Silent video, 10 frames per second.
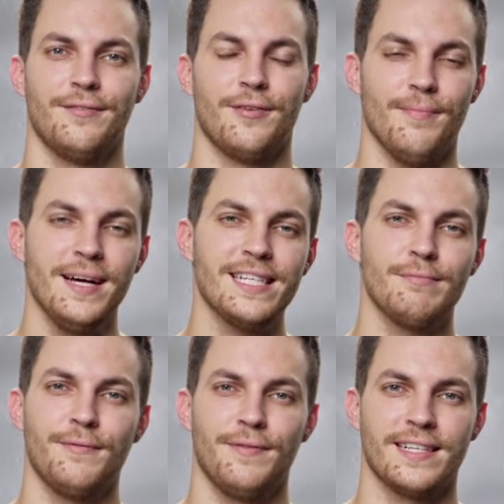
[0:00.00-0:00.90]
For
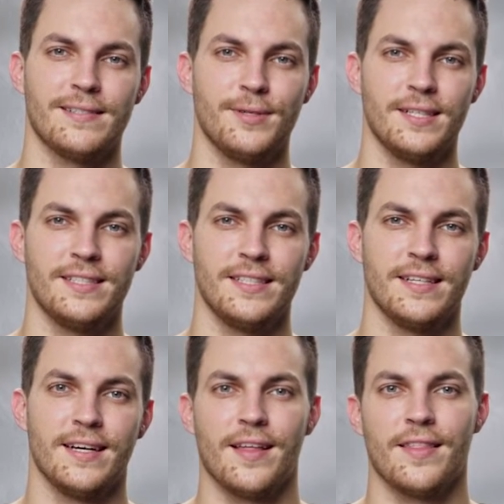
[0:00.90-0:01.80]
maximum
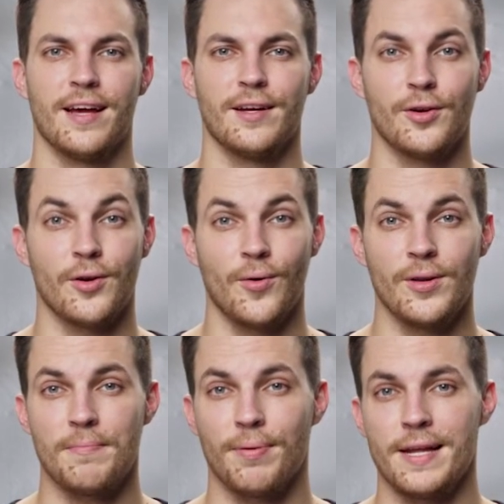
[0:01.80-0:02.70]
flexibility, there are not
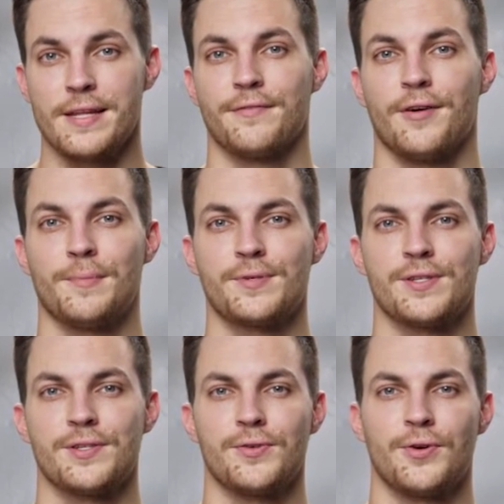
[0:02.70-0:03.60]
only plenty of
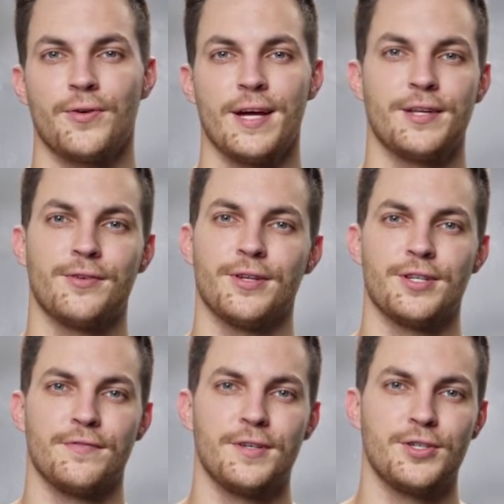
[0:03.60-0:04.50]
options to create your
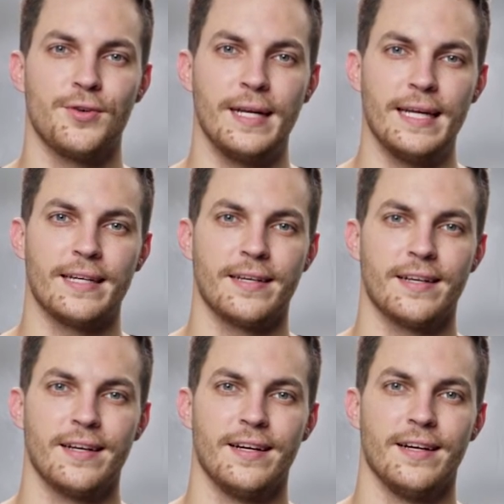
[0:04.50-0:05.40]
individual lit,
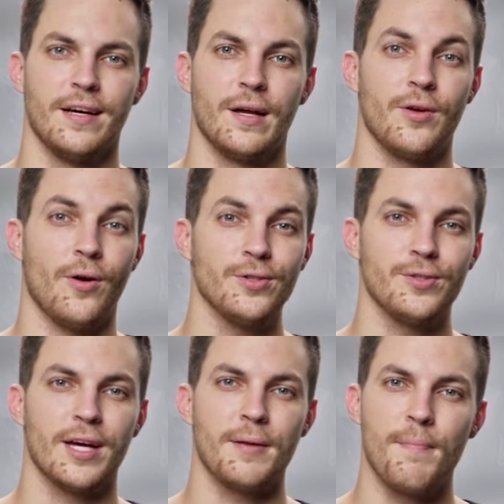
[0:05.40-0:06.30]
you
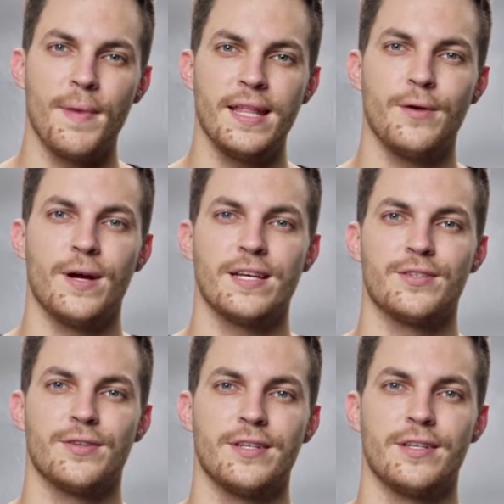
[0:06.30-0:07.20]
also get many ways
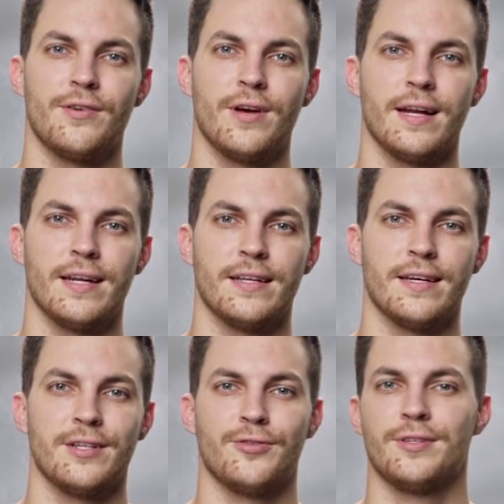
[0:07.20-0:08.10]
to integrate
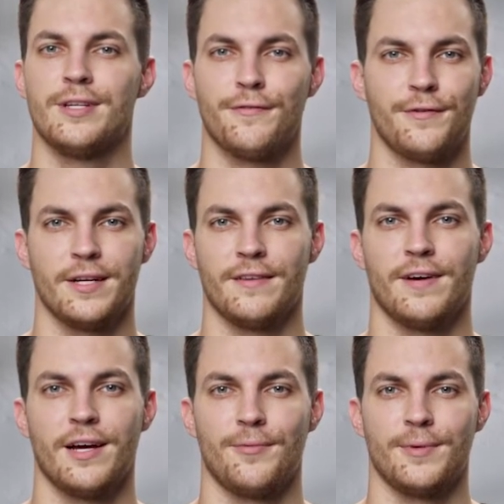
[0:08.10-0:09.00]
lit into different
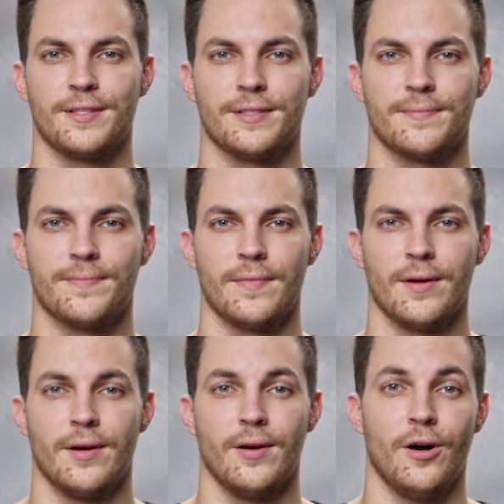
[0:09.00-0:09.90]
environments.
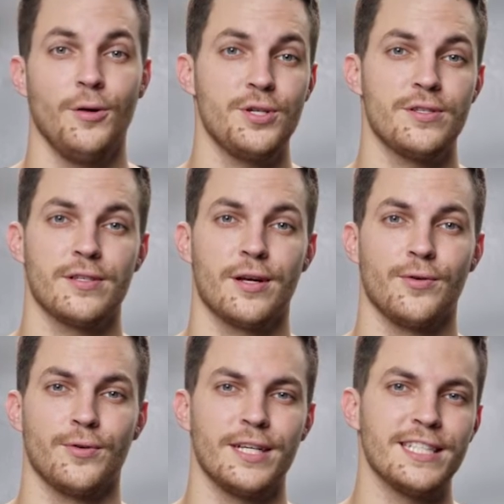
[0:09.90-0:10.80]
Options
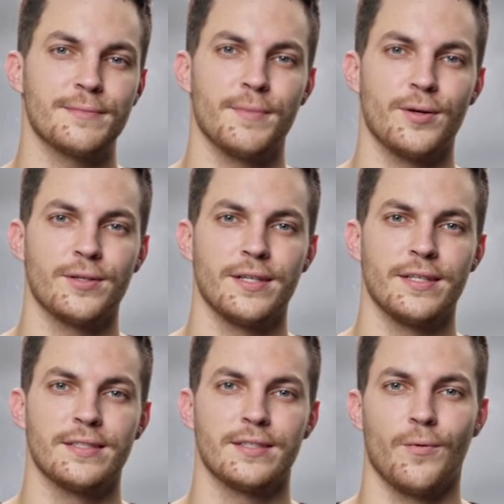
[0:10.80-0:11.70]
include desk
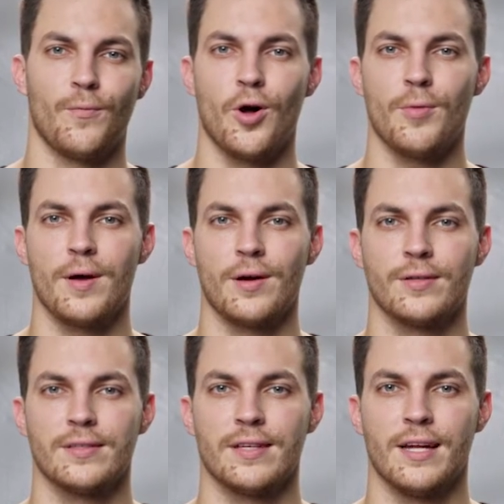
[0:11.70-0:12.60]
mountings, wall
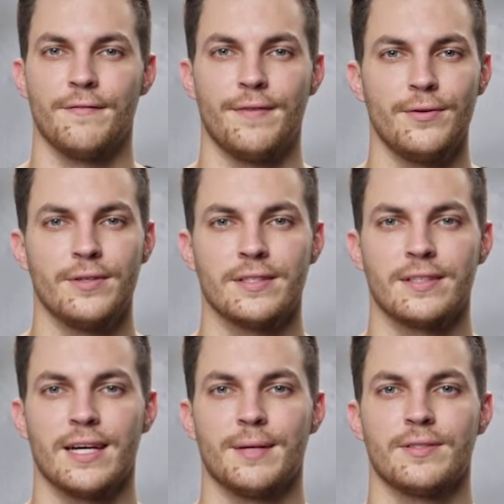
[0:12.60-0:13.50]
mounts and various
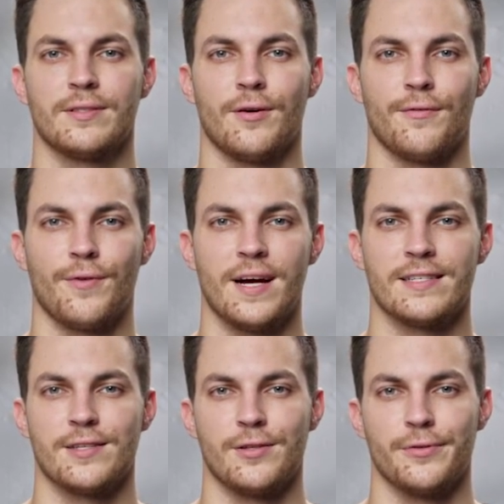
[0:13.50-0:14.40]
types of
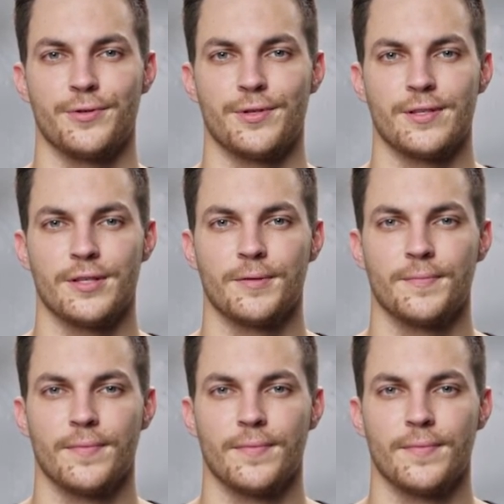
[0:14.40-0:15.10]
riser solutions.